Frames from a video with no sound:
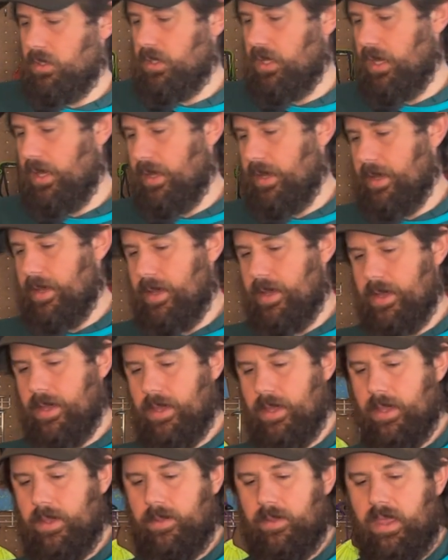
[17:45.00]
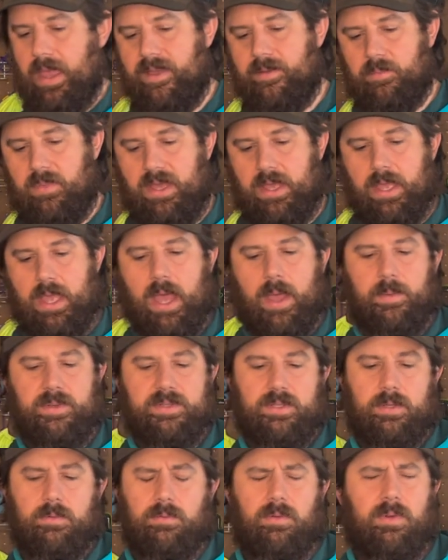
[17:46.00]
I
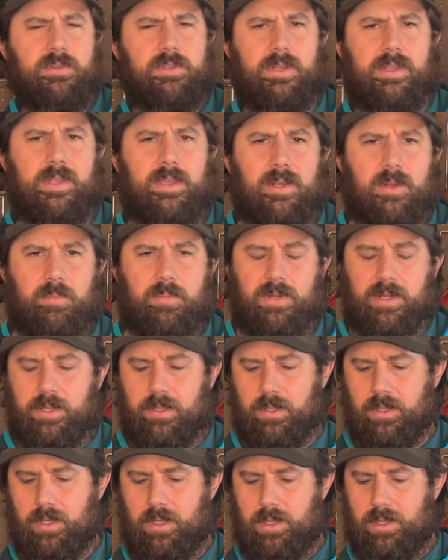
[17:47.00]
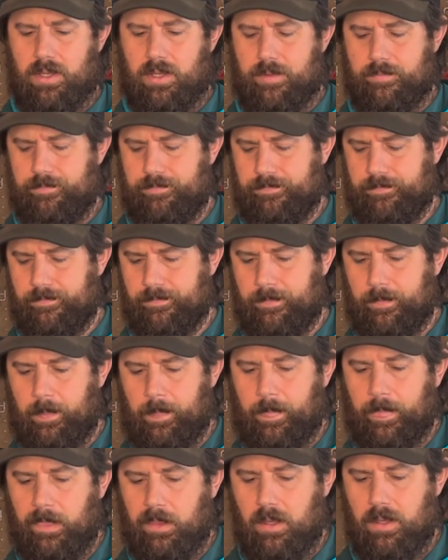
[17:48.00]
was originally going to bring
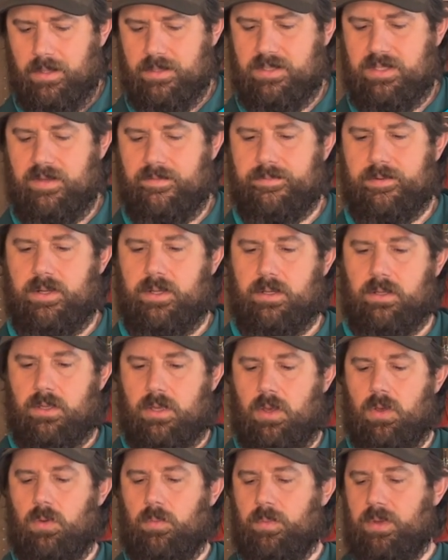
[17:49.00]
a different coat,